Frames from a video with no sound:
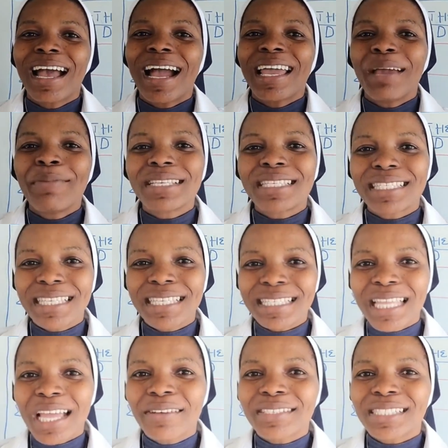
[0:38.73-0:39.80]
I am a
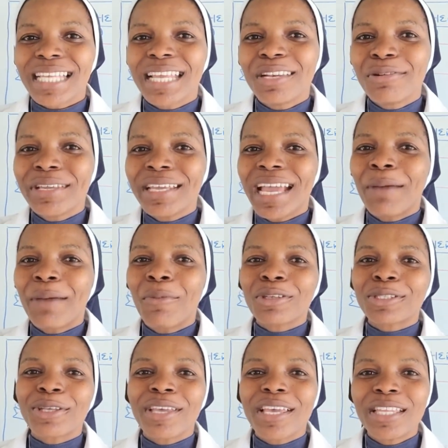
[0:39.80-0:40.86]
sister of Sr. I am
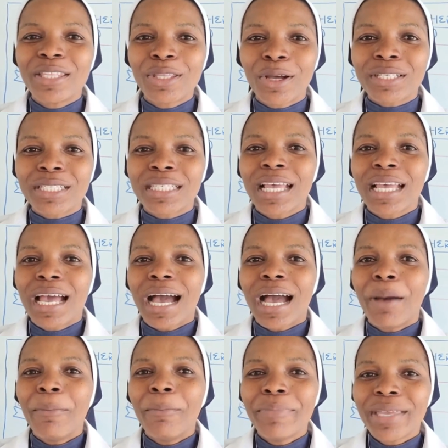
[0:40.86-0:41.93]
also a nurse
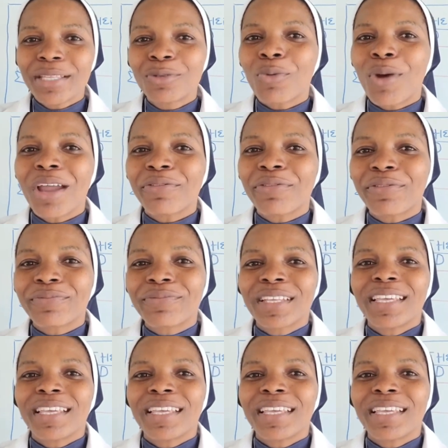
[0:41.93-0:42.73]
and midwife.